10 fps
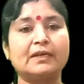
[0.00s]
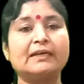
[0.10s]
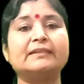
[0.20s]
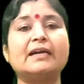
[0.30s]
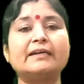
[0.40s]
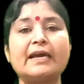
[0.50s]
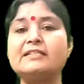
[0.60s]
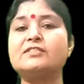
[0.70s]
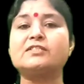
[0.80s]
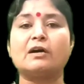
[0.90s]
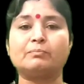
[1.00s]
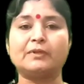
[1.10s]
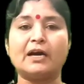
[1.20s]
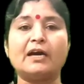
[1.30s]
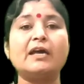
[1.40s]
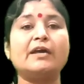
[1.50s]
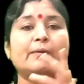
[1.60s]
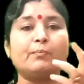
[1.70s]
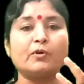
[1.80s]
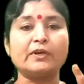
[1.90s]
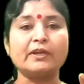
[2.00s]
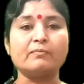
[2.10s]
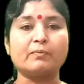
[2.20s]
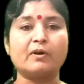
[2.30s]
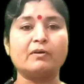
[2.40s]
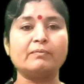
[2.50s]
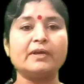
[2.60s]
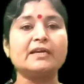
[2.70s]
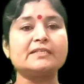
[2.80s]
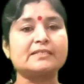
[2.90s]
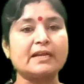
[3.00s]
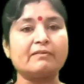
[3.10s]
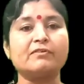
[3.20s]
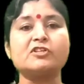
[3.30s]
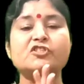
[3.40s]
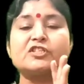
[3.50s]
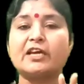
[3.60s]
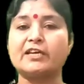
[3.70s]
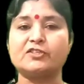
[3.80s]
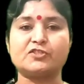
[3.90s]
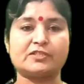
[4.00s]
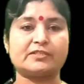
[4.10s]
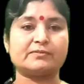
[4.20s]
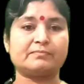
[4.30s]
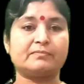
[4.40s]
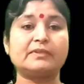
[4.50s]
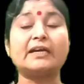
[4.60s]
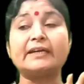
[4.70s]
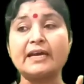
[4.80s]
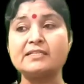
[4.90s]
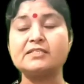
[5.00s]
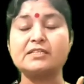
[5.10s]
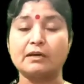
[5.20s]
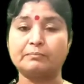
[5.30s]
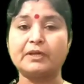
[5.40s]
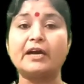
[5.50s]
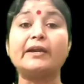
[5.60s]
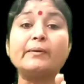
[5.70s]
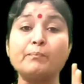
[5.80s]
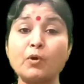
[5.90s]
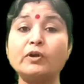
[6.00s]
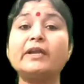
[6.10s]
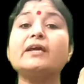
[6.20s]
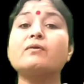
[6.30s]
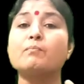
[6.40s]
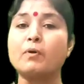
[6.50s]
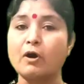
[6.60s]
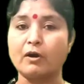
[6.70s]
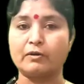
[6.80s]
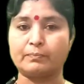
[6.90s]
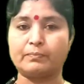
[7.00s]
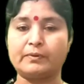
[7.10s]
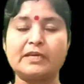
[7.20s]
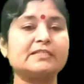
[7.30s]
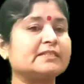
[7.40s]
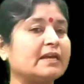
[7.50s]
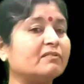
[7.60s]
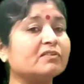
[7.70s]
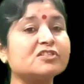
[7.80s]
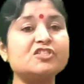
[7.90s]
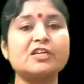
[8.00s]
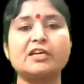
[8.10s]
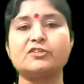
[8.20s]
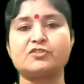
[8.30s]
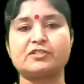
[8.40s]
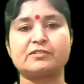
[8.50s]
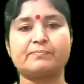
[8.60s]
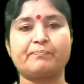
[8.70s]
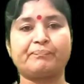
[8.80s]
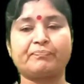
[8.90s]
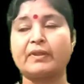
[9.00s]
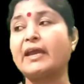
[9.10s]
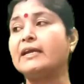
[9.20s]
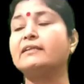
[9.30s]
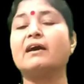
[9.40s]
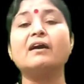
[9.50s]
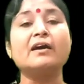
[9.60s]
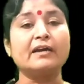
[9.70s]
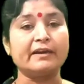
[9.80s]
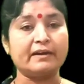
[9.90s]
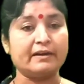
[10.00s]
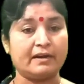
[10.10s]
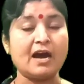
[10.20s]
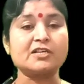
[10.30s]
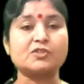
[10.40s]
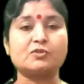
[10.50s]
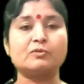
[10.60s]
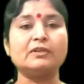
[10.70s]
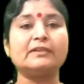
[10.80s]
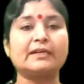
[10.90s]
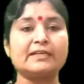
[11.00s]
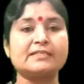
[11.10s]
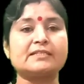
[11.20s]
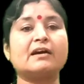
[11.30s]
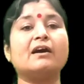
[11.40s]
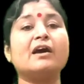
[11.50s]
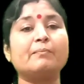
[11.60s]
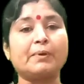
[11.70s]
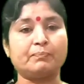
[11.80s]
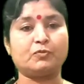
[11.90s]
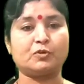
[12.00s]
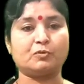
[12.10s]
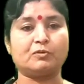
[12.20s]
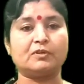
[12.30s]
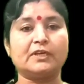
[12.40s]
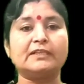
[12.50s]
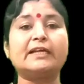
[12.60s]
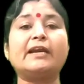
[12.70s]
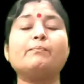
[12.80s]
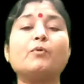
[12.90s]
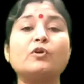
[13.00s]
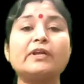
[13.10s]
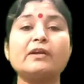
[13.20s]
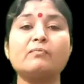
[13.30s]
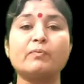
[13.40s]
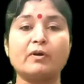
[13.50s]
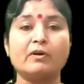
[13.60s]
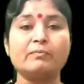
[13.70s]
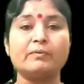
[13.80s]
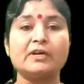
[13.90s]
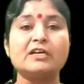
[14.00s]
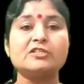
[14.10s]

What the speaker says: the tense of the reporting verb is never changed. The tense of the reporting verb is never changed. And the last rule, that is the fifth rule, the reporting verb